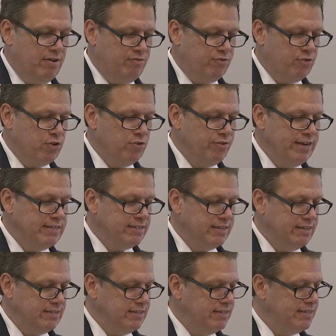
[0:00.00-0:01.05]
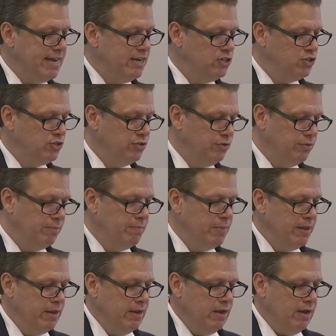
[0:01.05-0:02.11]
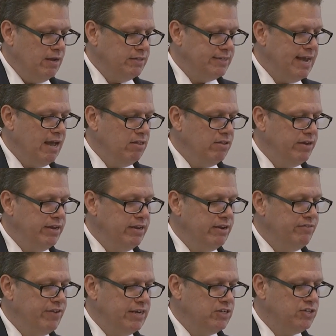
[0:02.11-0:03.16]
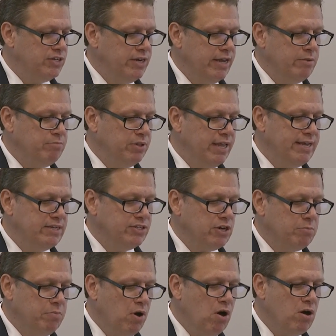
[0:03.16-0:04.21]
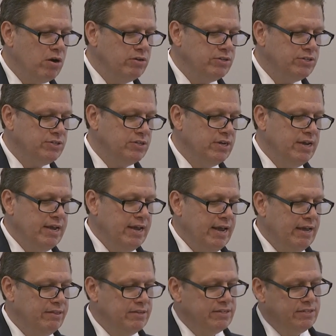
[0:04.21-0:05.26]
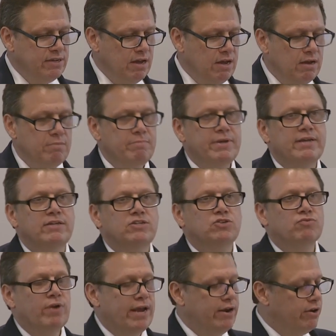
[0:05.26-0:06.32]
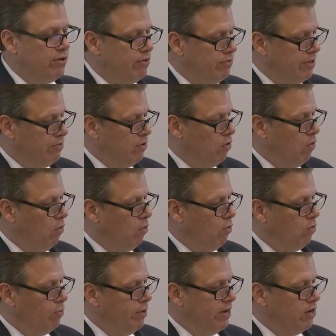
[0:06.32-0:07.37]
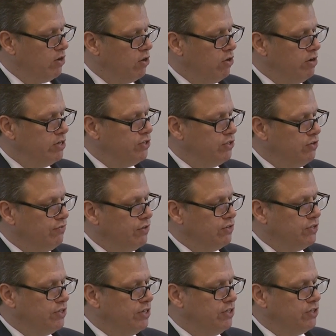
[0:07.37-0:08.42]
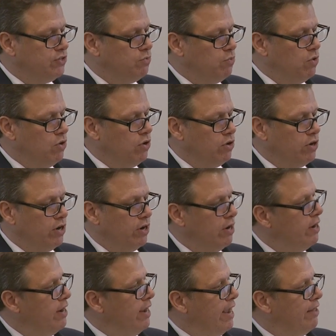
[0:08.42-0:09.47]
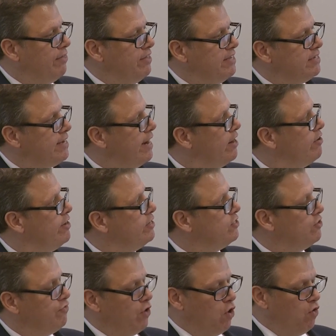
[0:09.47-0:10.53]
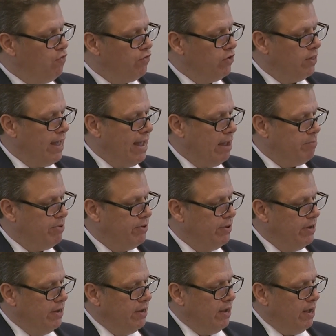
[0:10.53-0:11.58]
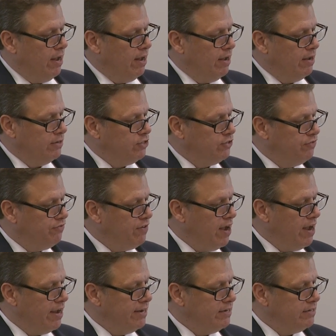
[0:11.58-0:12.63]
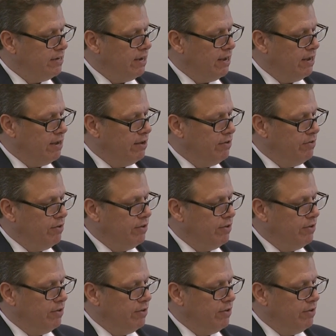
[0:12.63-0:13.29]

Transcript: for a reason. It's intentional. Talent, innovation, and place are parts, and the sum is greater than the whole. We encourage universities to work at these areas of overlap, to find the